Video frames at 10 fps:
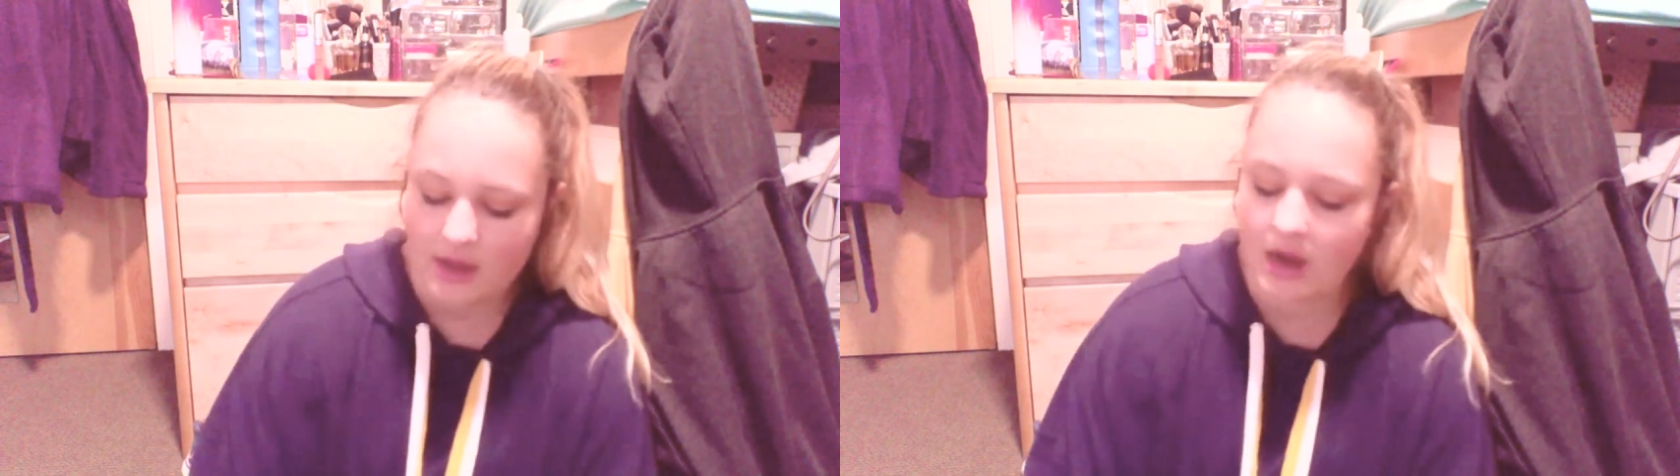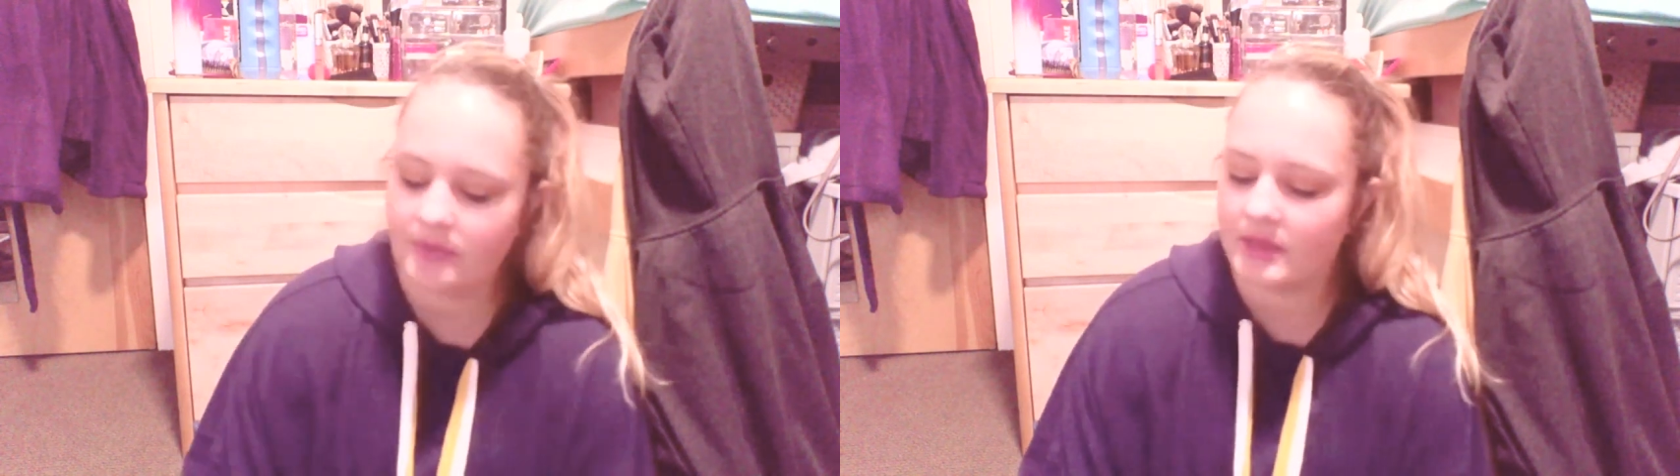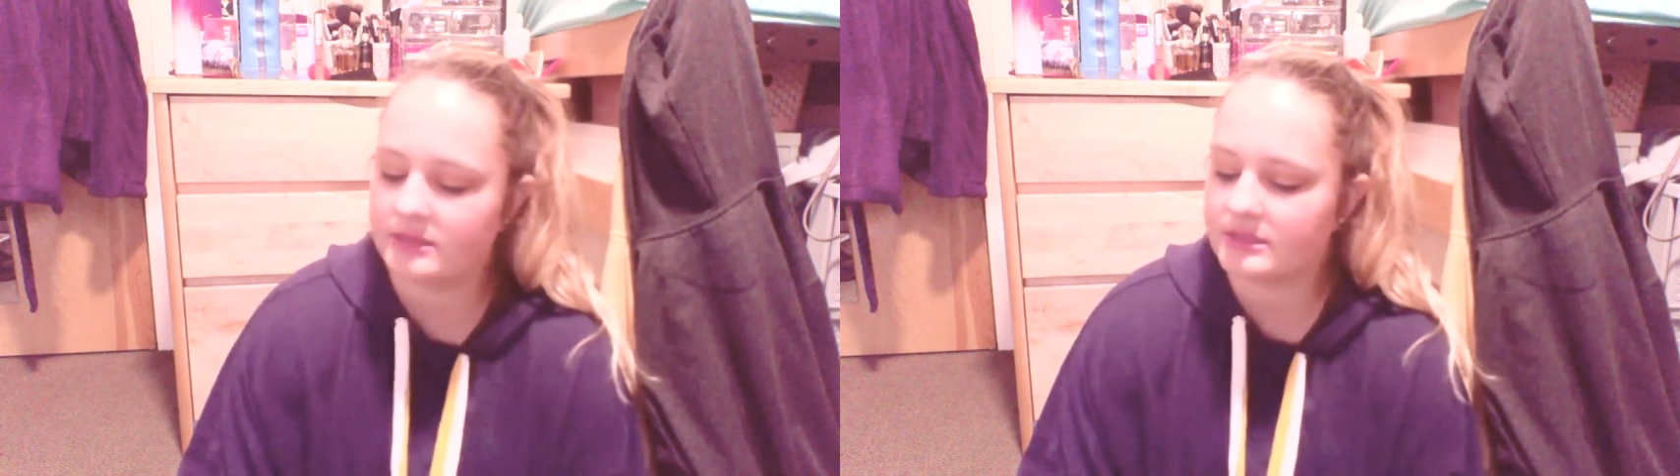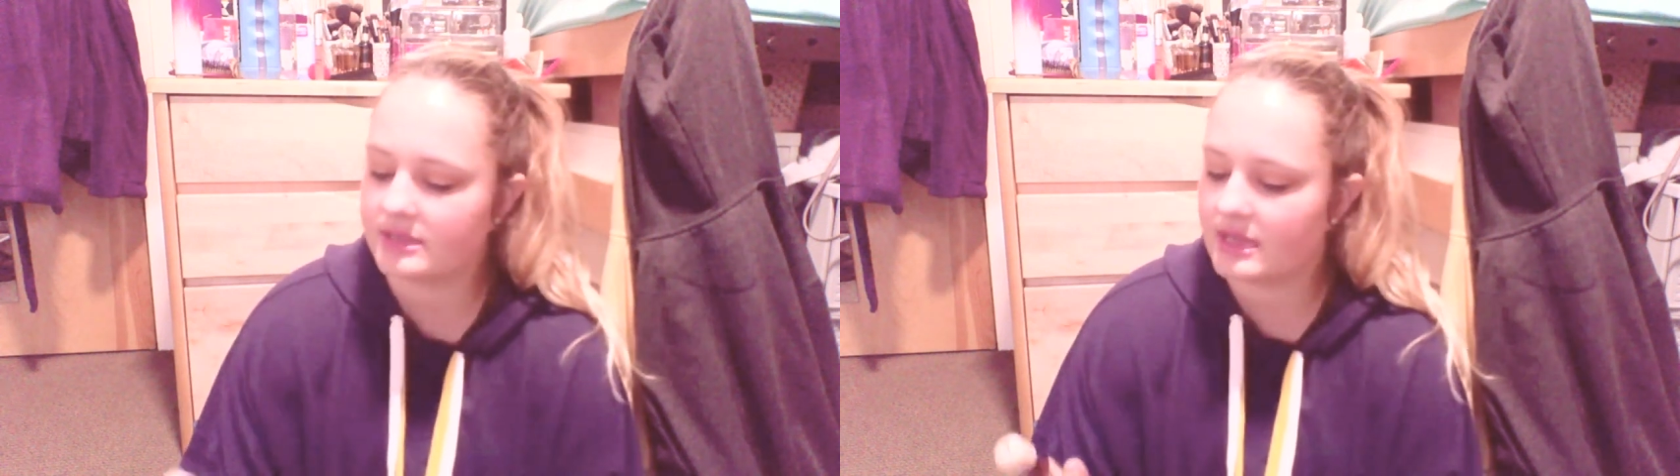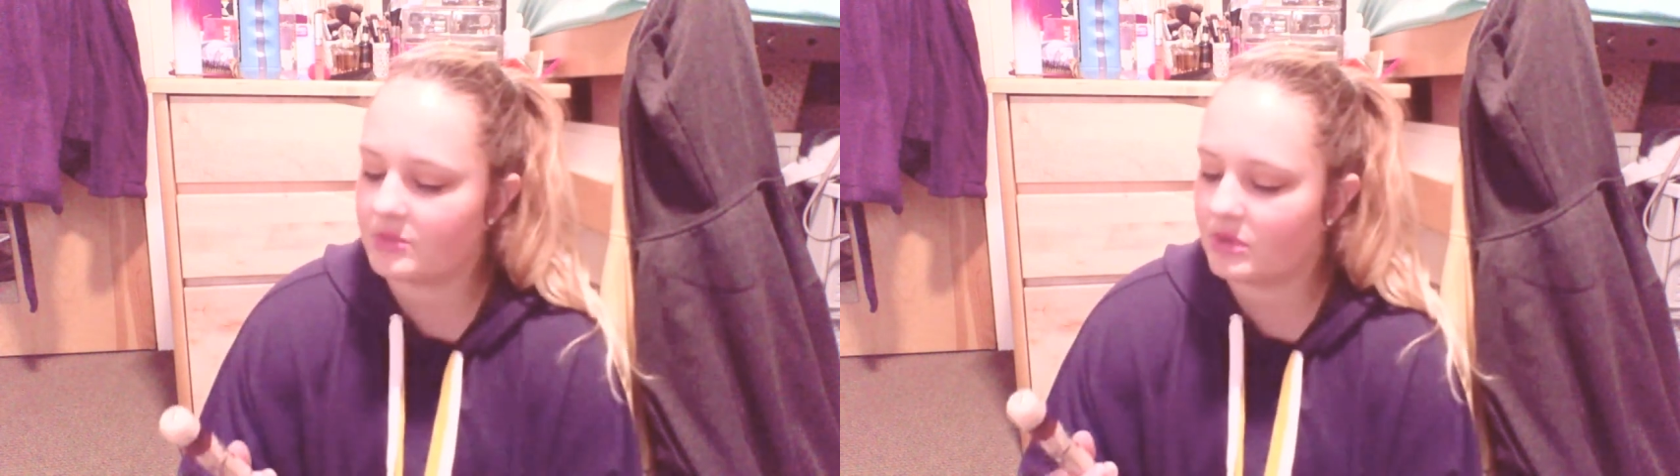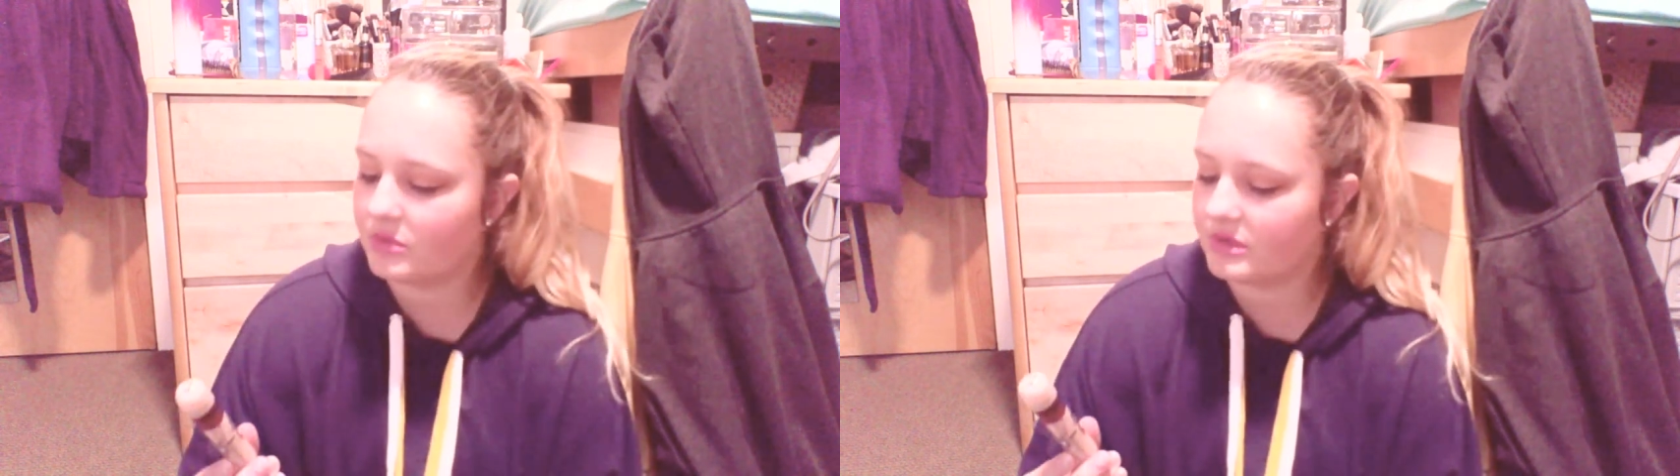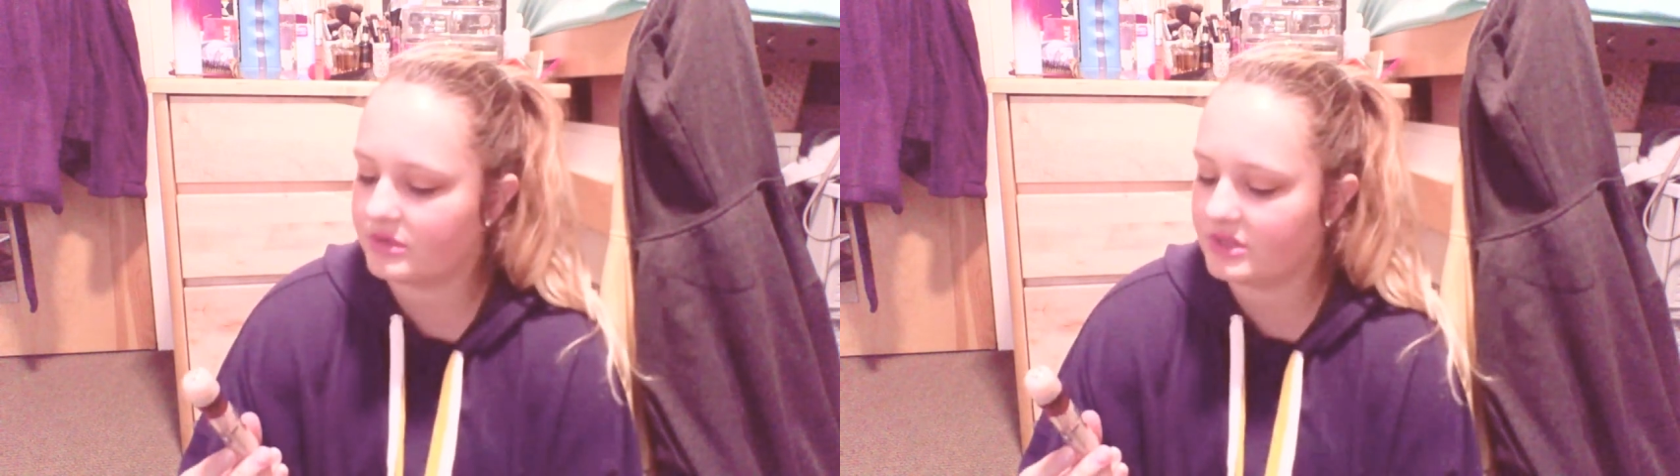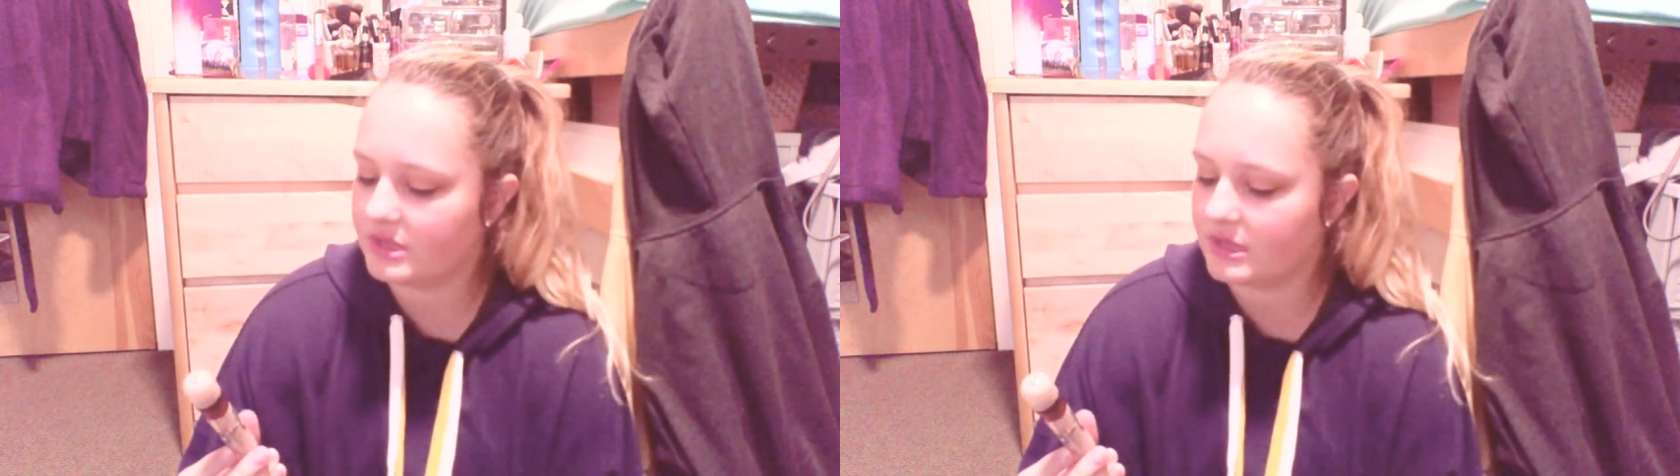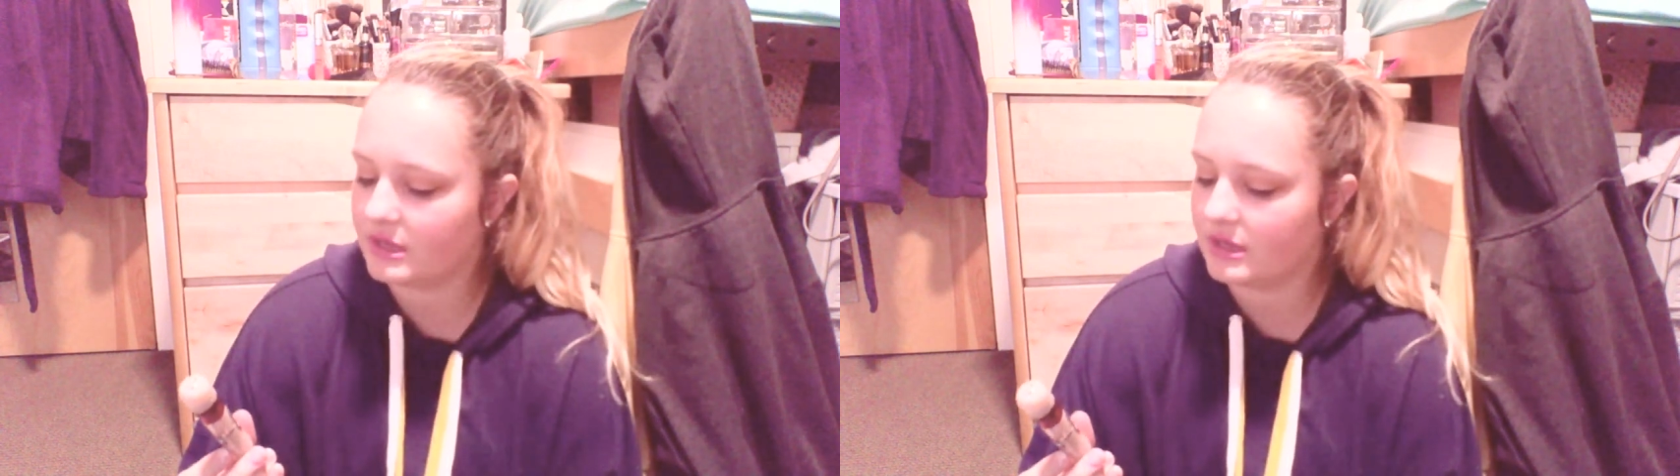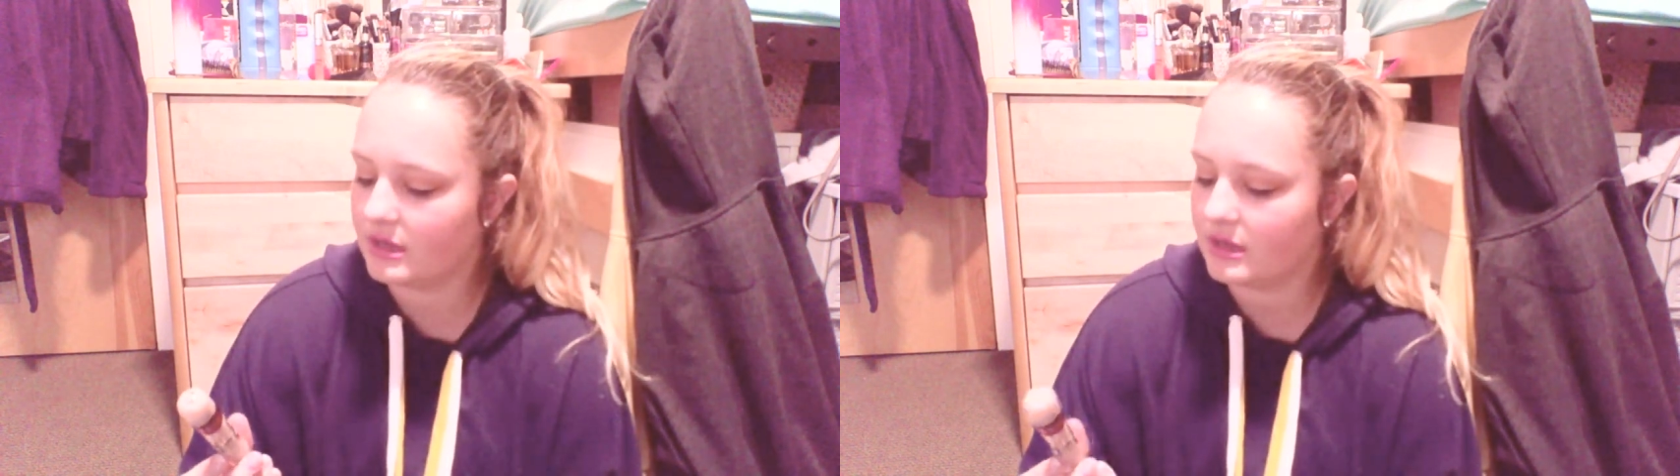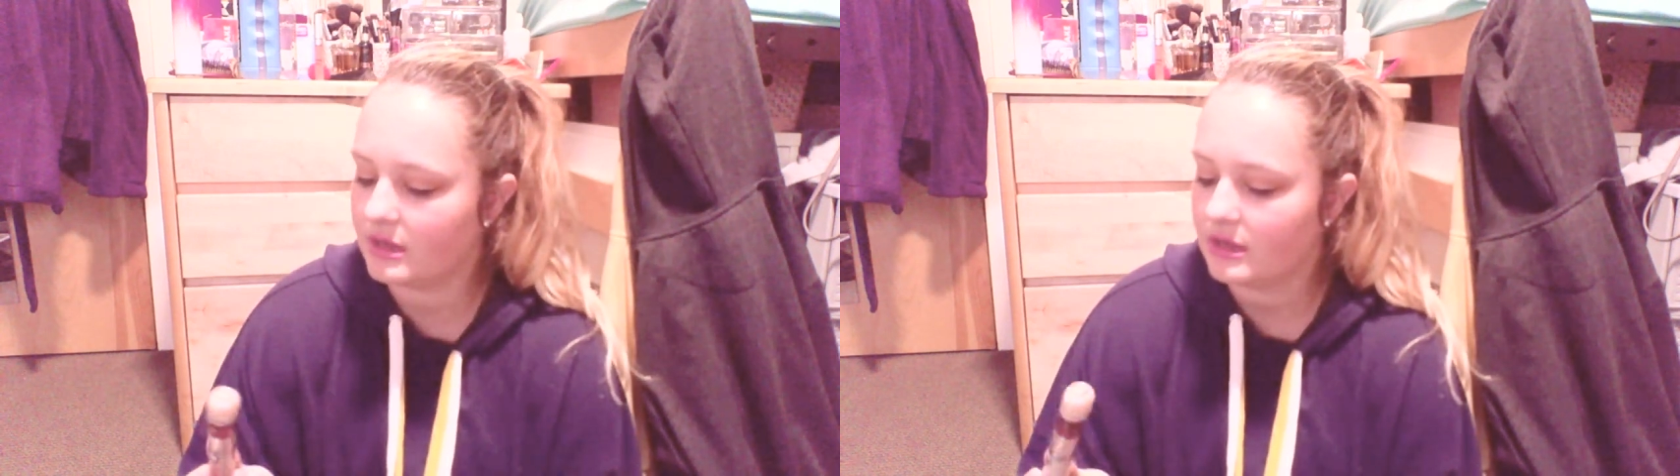And then same with the